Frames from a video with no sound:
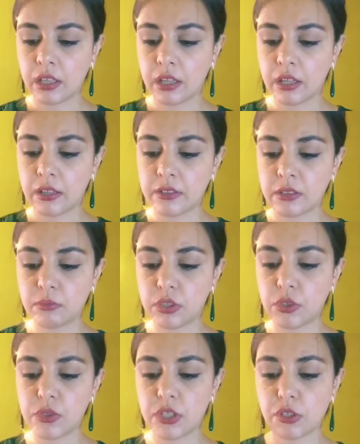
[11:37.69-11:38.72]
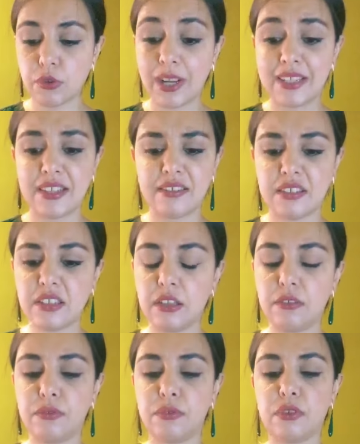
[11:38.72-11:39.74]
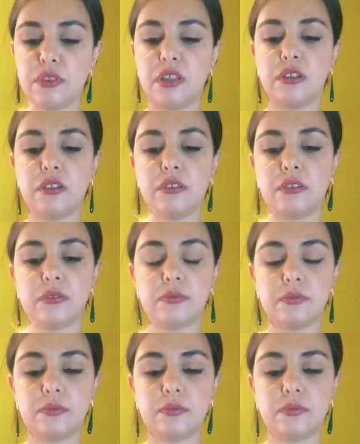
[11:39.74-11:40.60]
uh, someone using your identity for their,